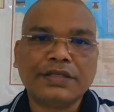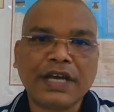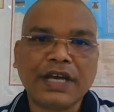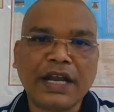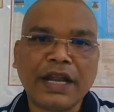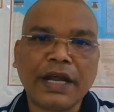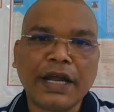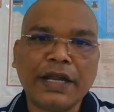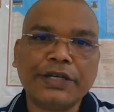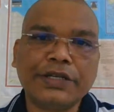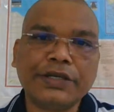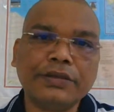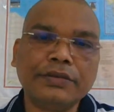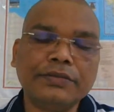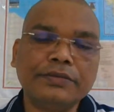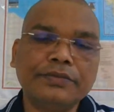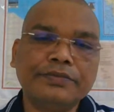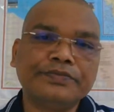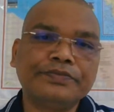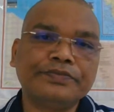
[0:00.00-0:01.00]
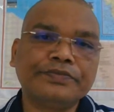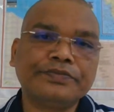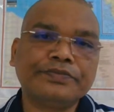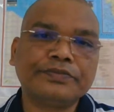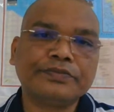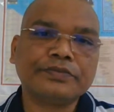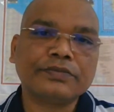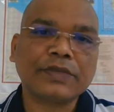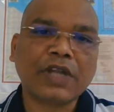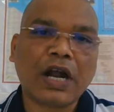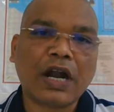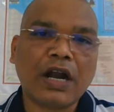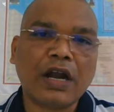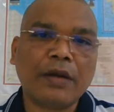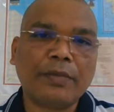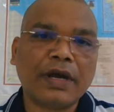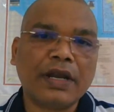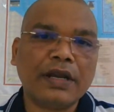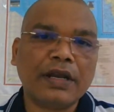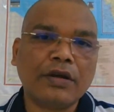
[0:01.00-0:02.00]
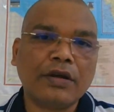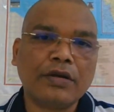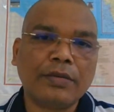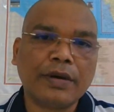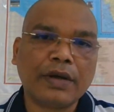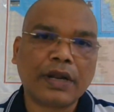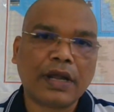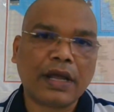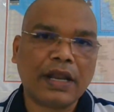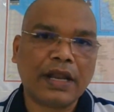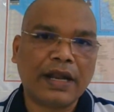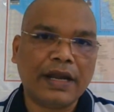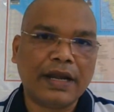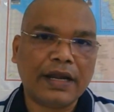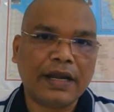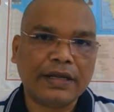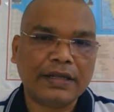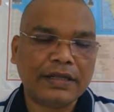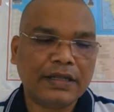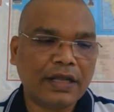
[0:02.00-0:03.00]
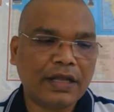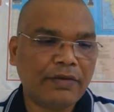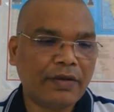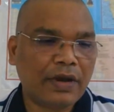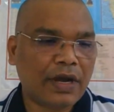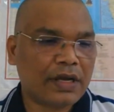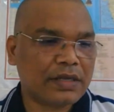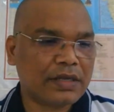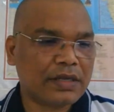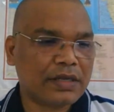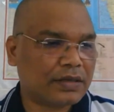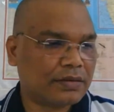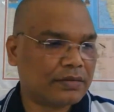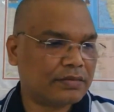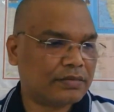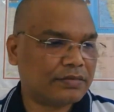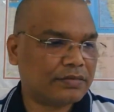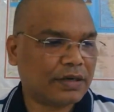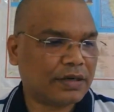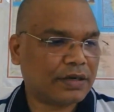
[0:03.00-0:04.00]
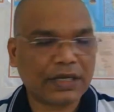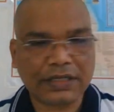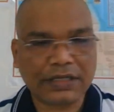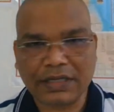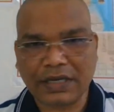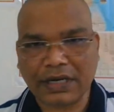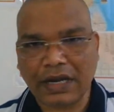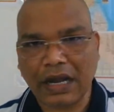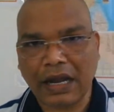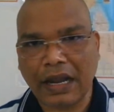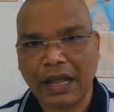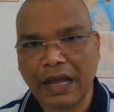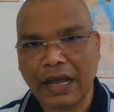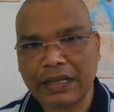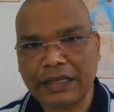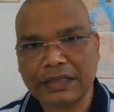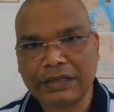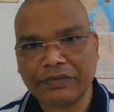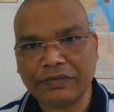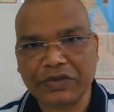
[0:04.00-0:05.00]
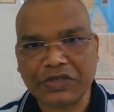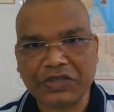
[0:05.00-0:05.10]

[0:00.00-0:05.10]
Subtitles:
Chennai to Andaman Nicobar Island. They will ask what is that length,